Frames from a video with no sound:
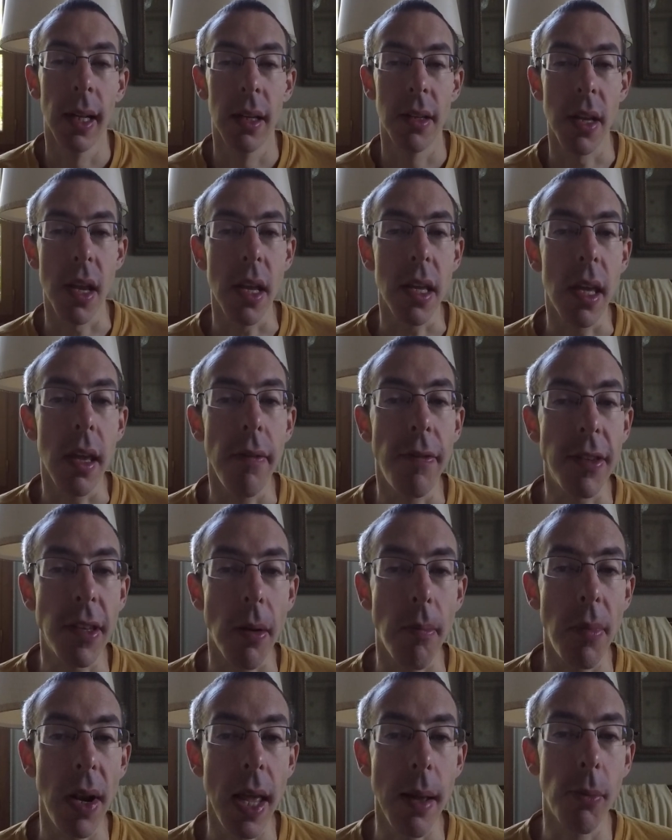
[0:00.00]
They give
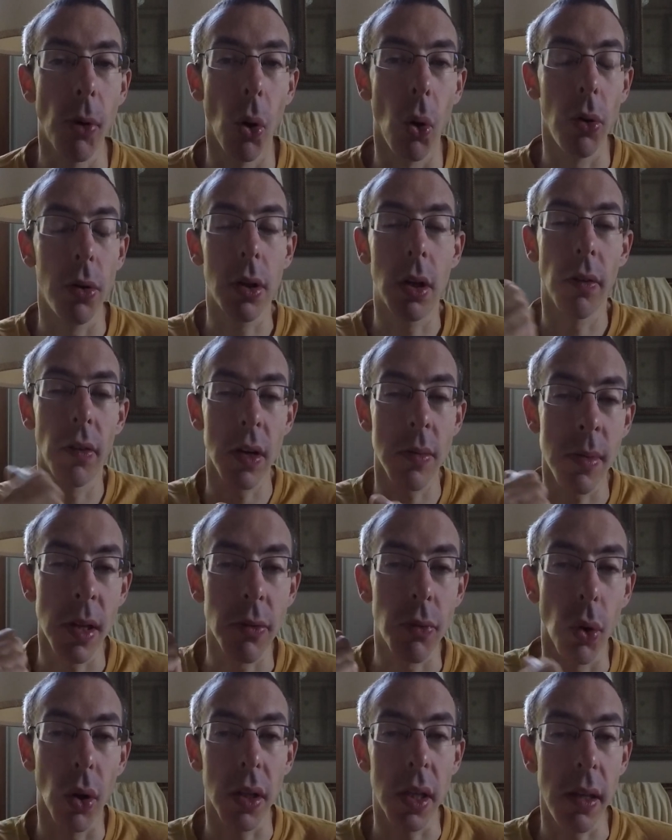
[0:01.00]
some label, the
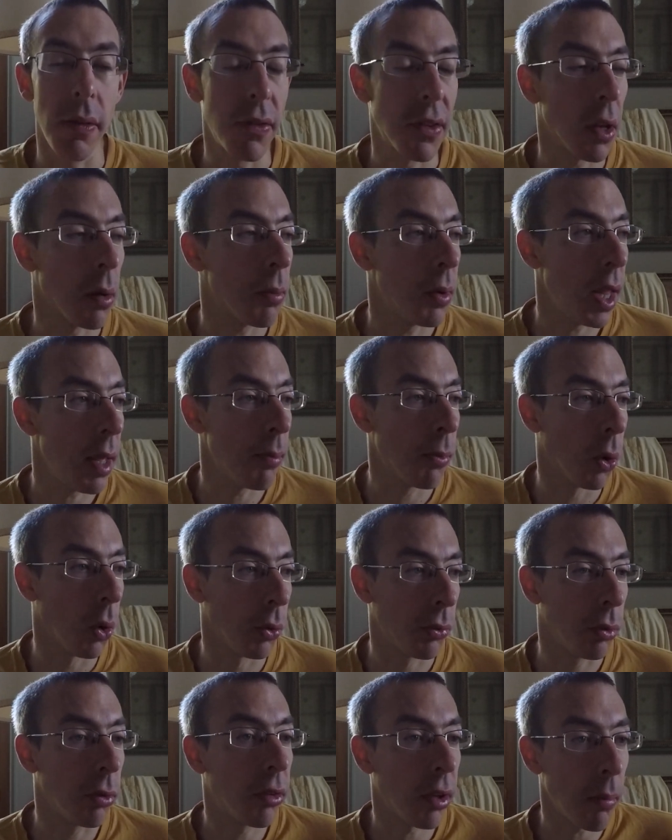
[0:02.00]
government will give some label
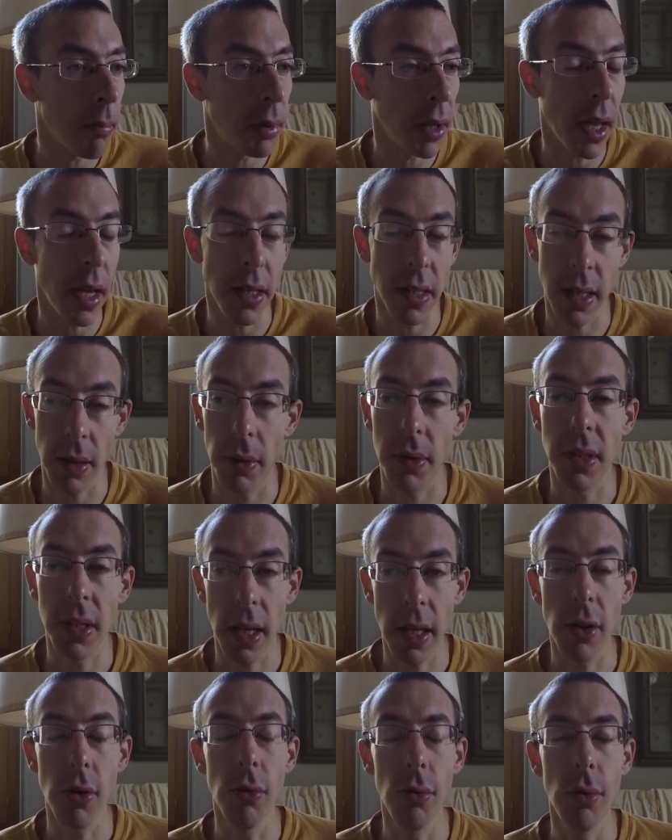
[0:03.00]
to some place. They will say,
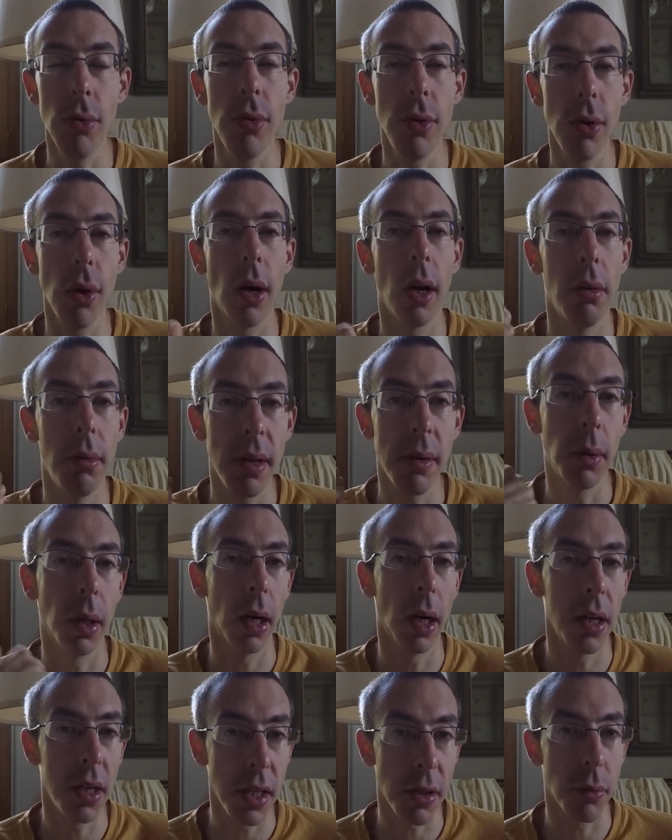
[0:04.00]
you are
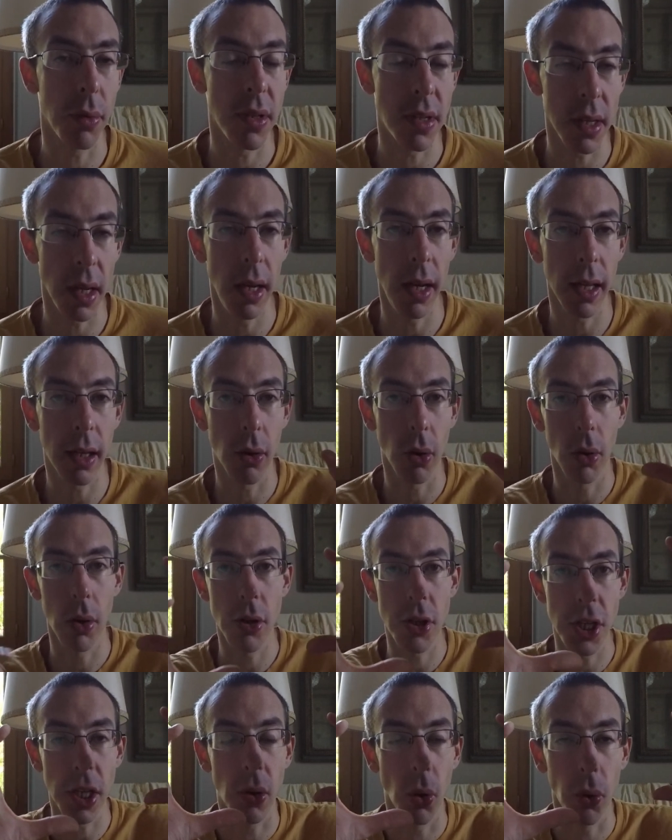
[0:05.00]
rewarded with
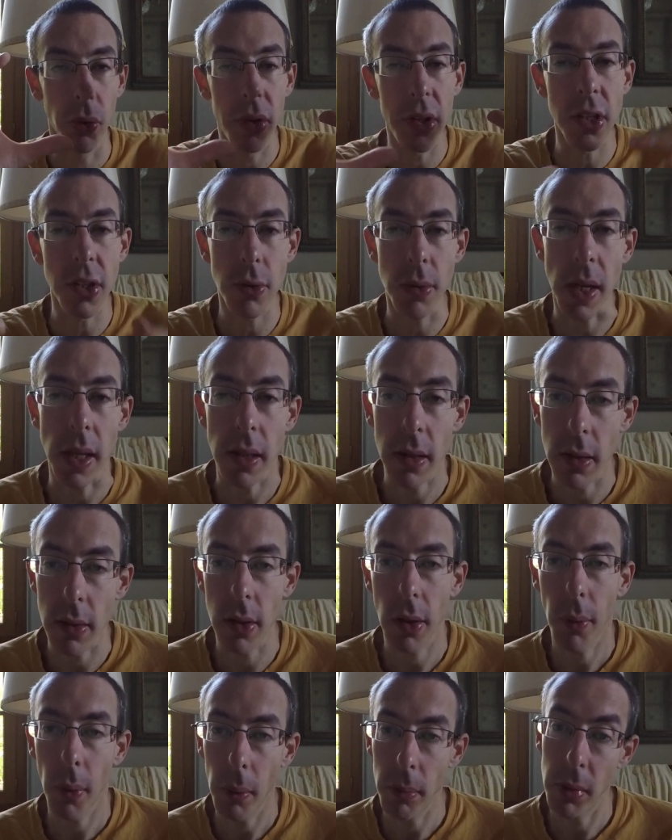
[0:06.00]
ecological district.
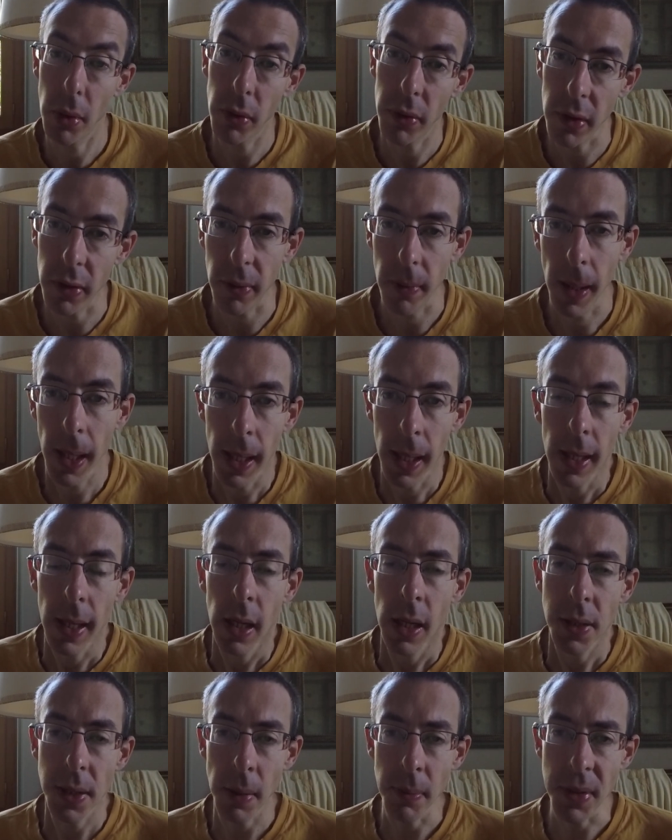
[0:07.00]
They will build this.
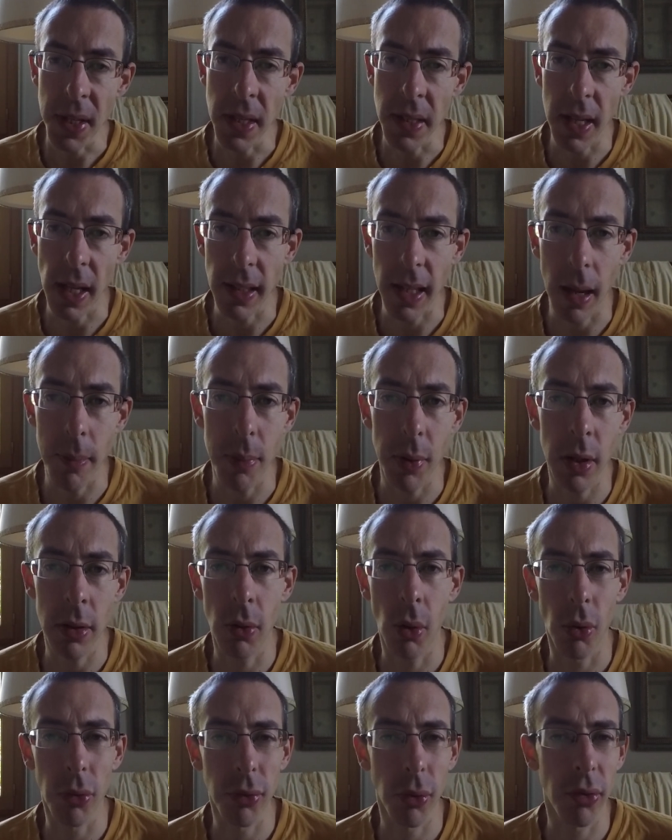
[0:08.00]
Something that happened
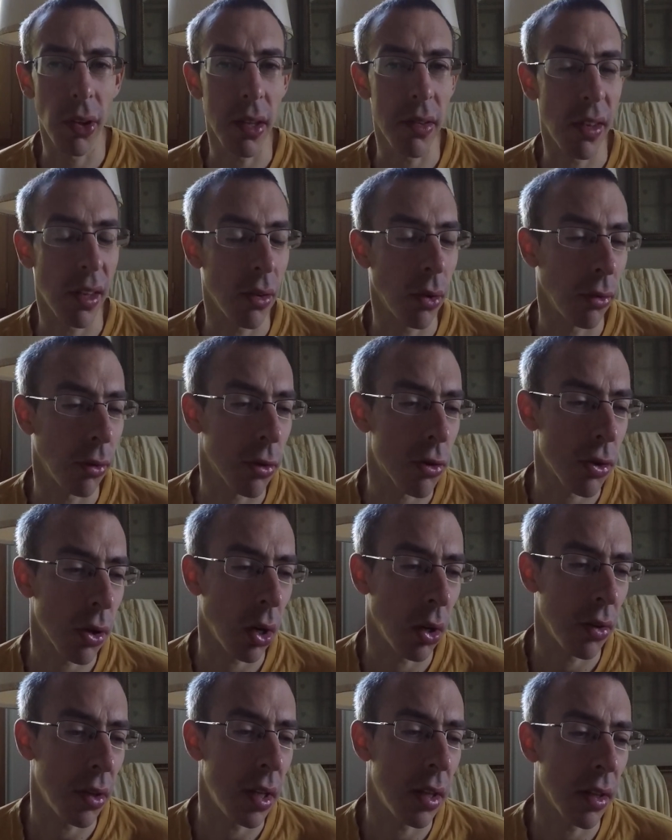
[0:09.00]
also, there is another
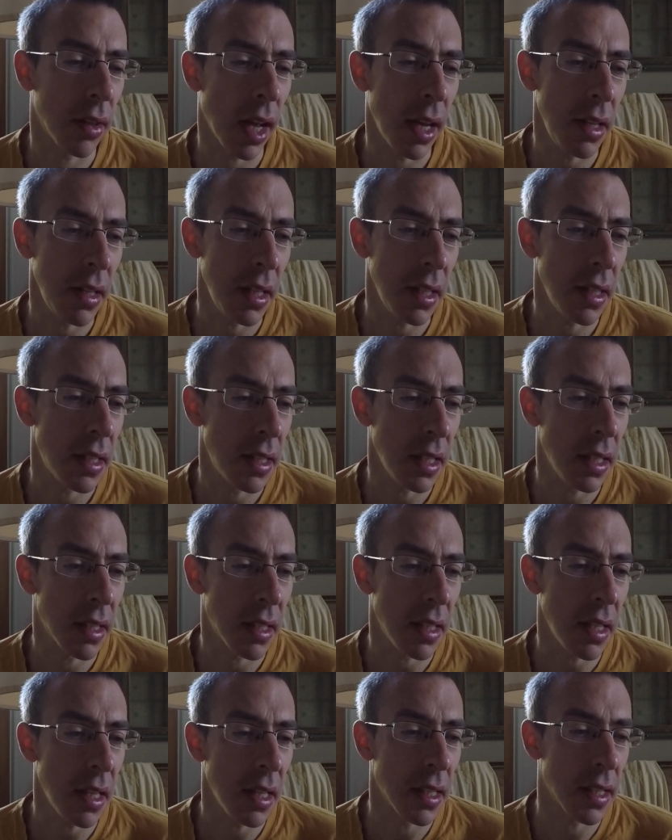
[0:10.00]
trend in the
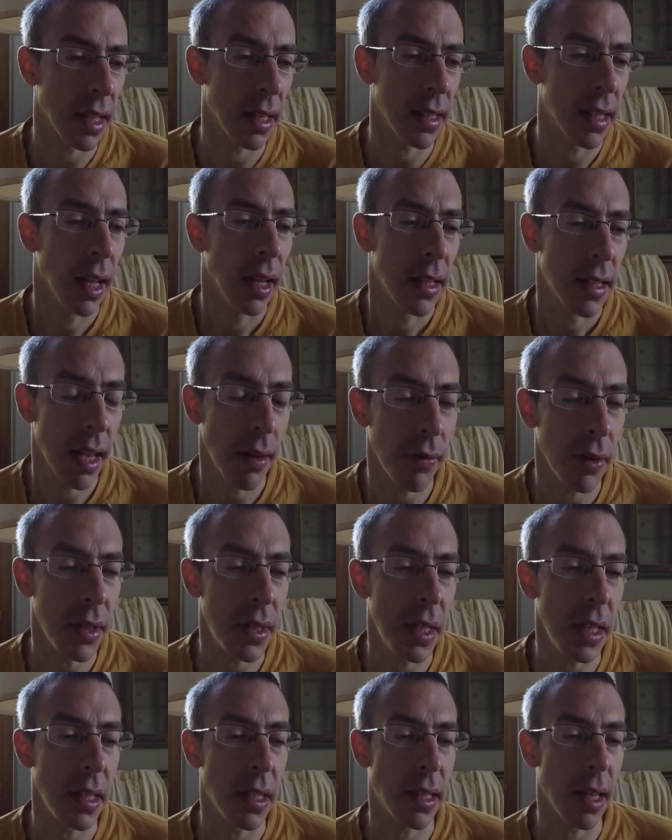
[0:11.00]
1960s,
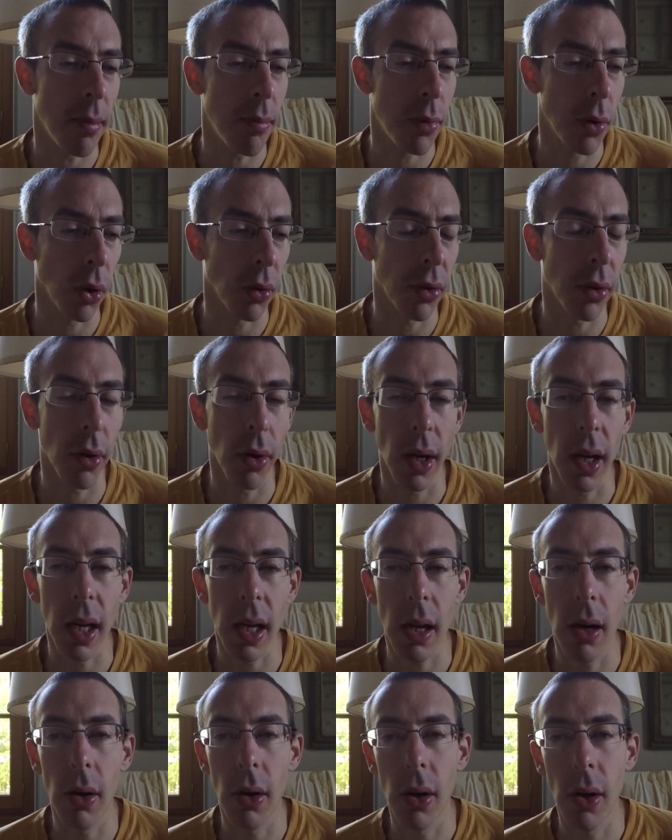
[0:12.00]
70s, they built
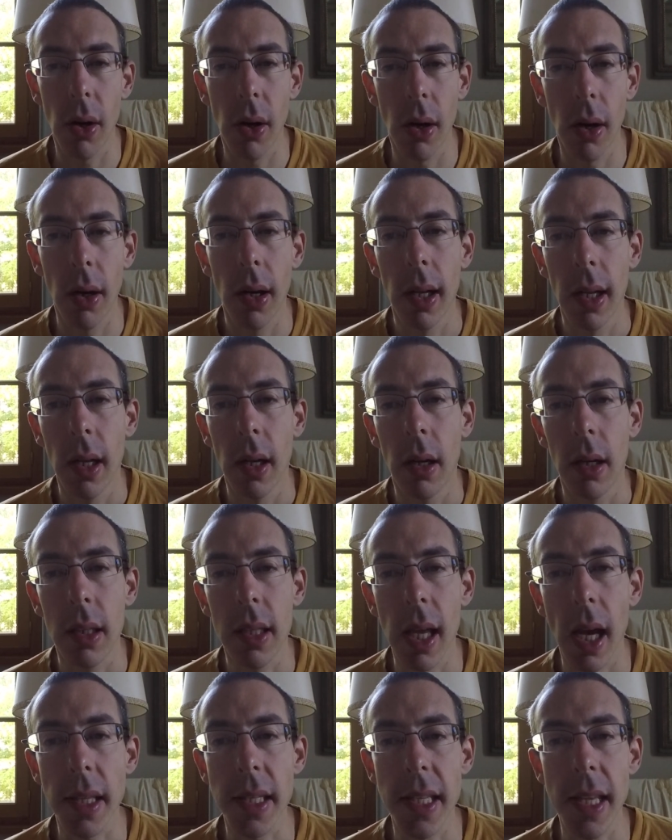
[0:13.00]
a
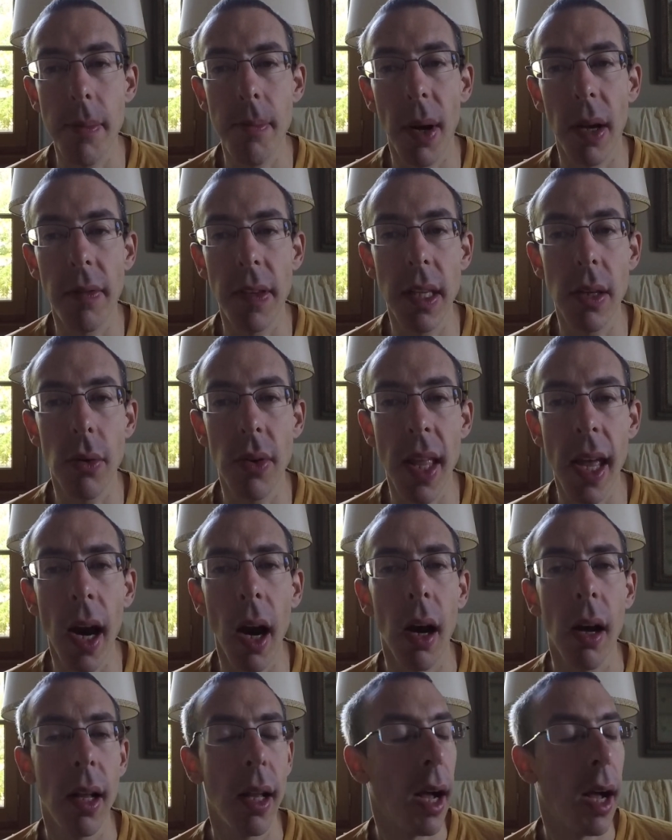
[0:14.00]
quartier pavillonnaire.